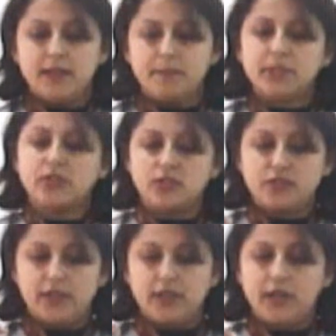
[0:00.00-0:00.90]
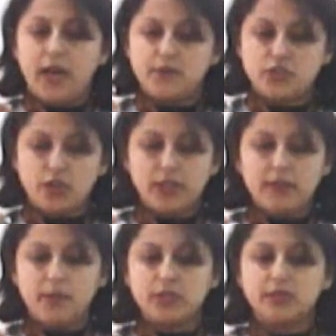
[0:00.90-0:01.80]
But I was
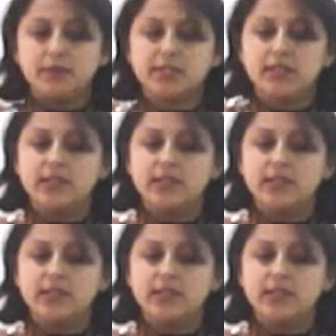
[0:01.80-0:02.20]
talking about the